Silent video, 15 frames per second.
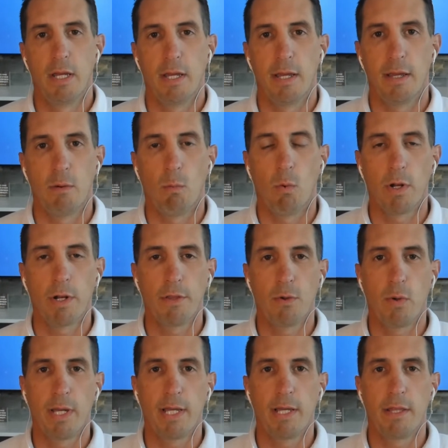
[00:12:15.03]
And one of the
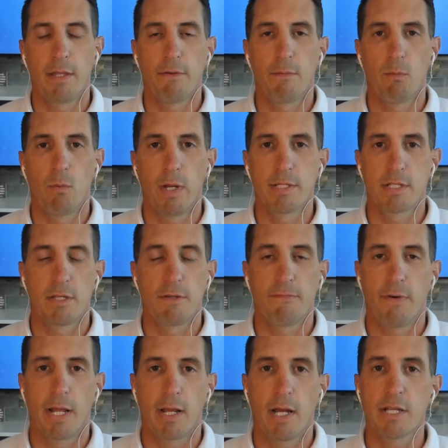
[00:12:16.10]
ways that you
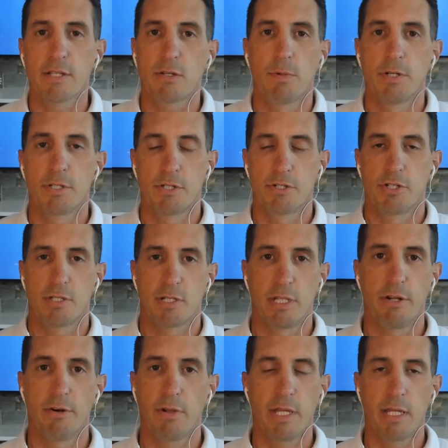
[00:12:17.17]
find customers is just
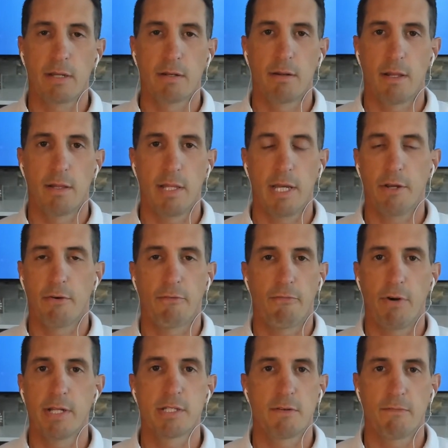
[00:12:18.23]
literally let your
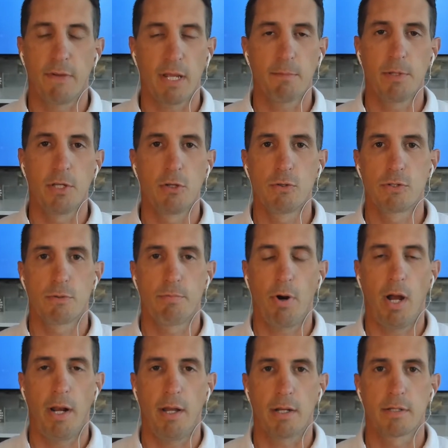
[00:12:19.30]
friends and family use your
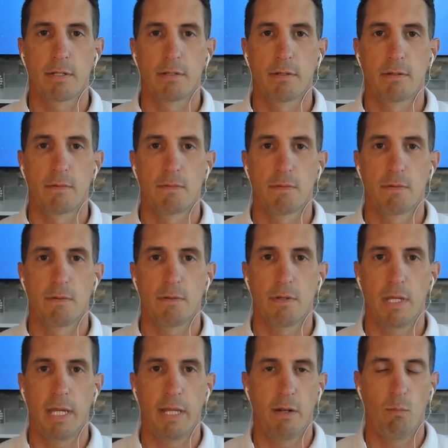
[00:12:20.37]
product.
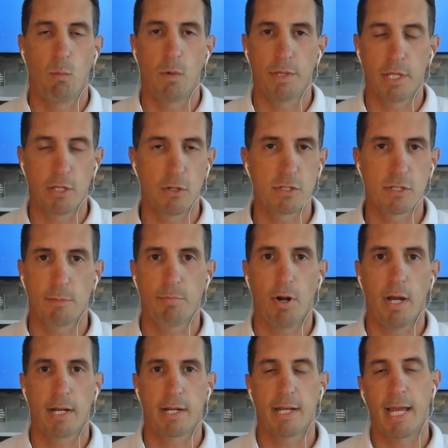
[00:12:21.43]
And when they use the
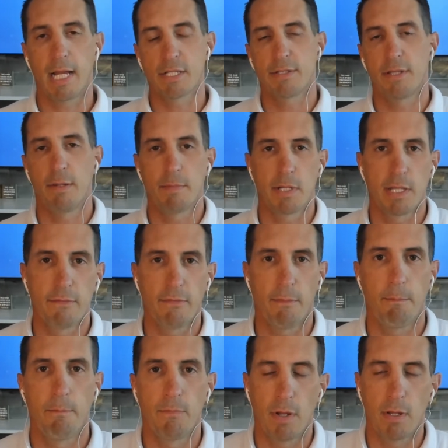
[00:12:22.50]
product, ask them to leave
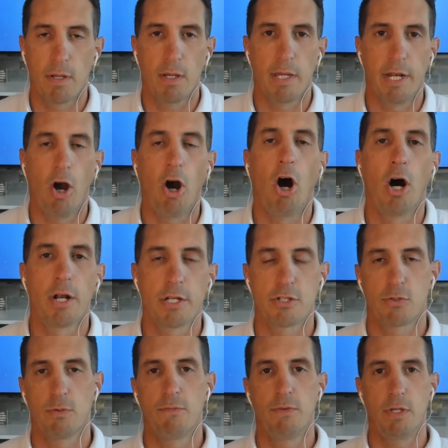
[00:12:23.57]
an
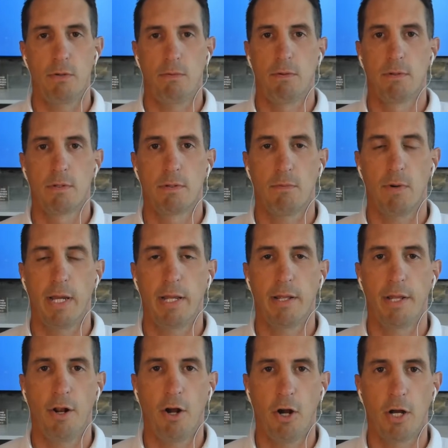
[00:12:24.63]
honest review, right?
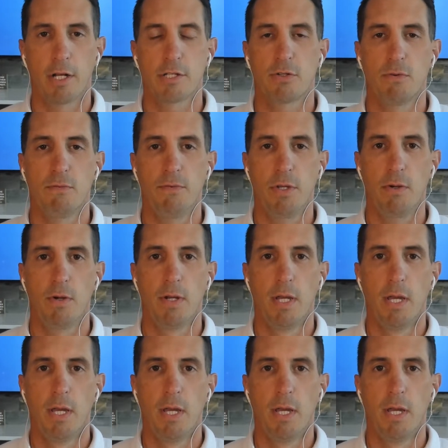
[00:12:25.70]
An honest review.